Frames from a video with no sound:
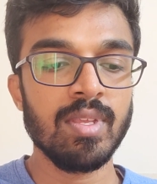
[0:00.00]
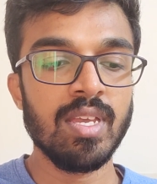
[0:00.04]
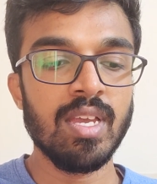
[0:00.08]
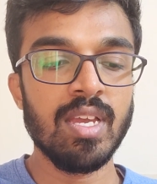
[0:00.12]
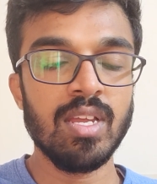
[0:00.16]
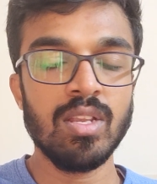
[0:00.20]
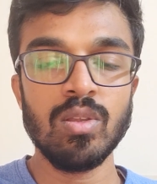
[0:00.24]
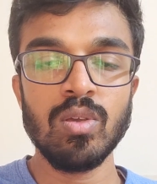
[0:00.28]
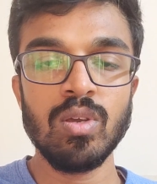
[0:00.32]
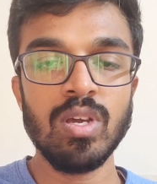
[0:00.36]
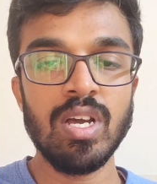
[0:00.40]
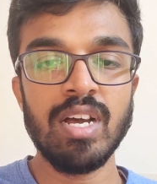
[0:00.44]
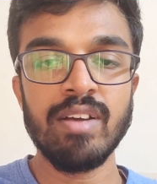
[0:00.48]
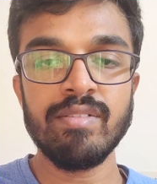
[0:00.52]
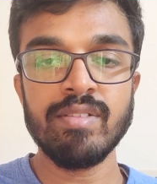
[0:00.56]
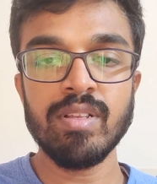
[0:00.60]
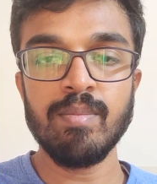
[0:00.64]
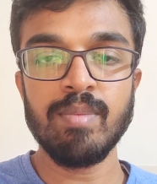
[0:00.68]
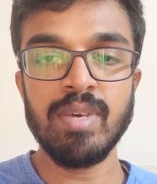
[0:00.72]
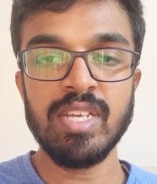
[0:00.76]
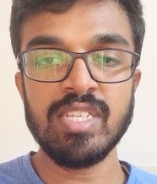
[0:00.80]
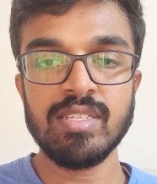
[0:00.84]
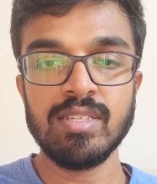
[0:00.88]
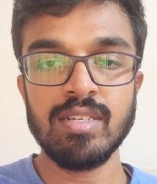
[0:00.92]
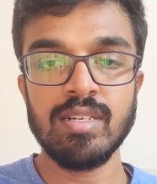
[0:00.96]
and you have the
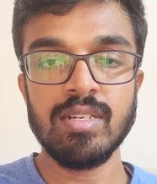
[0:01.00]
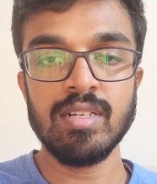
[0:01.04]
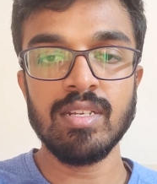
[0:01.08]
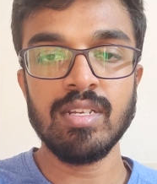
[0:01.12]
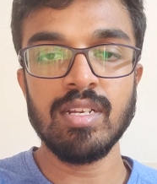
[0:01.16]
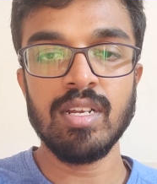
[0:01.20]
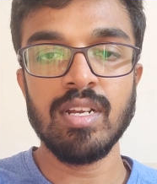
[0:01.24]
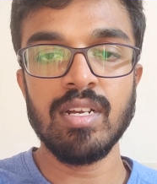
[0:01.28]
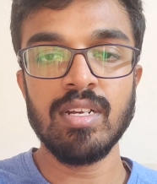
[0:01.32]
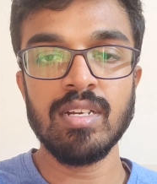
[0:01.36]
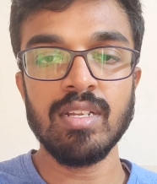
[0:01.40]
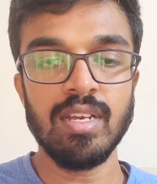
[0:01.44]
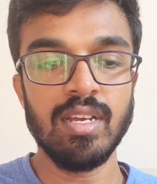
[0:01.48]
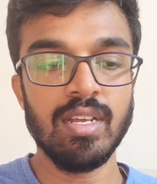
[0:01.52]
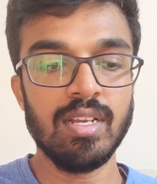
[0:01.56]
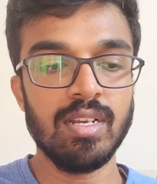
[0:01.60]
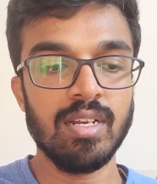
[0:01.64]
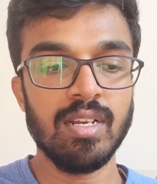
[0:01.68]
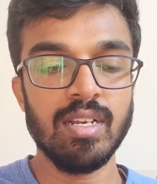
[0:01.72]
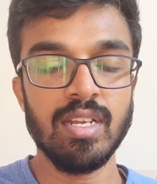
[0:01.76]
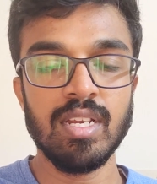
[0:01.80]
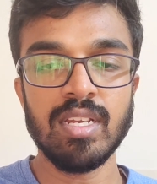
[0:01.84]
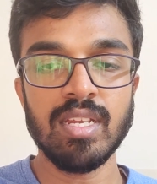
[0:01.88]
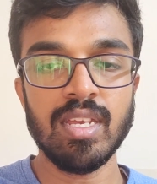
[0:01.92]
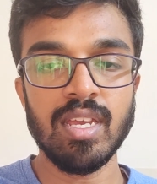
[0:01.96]
best internet,
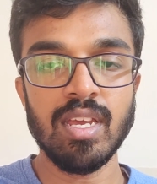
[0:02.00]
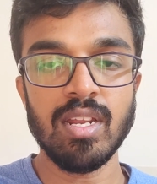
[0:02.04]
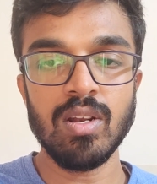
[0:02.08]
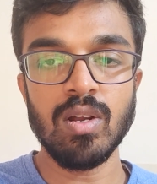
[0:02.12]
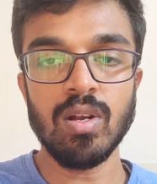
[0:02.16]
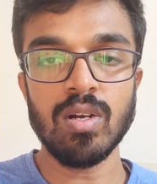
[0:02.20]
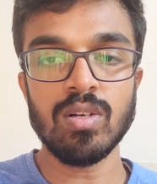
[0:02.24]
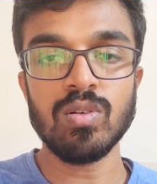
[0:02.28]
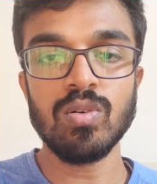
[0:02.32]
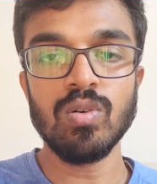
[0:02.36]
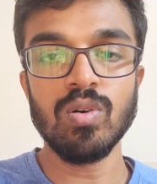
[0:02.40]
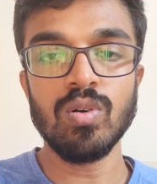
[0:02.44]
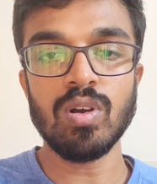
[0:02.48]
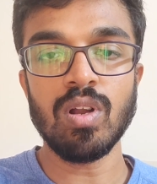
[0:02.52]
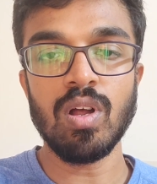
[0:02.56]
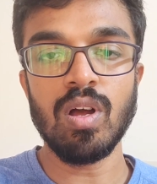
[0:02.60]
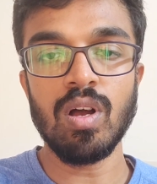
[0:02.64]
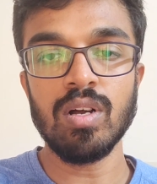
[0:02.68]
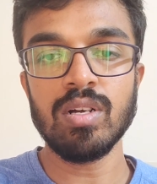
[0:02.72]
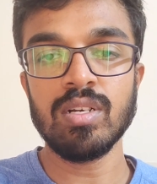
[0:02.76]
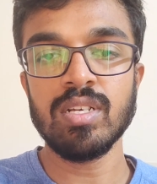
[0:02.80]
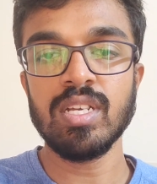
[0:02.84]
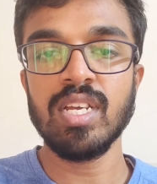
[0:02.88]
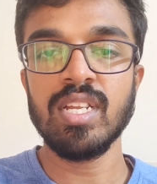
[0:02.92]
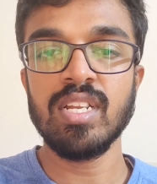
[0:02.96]
and it cannot go
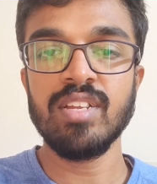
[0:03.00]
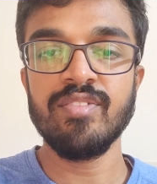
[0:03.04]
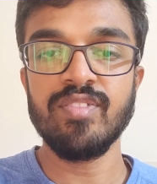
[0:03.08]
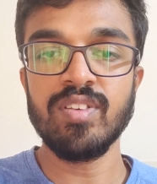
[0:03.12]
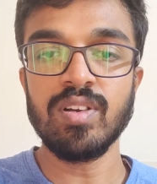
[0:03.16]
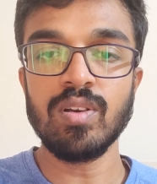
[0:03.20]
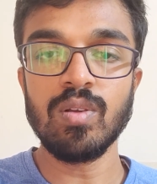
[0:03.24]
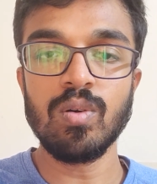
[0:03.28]
wrong, and if it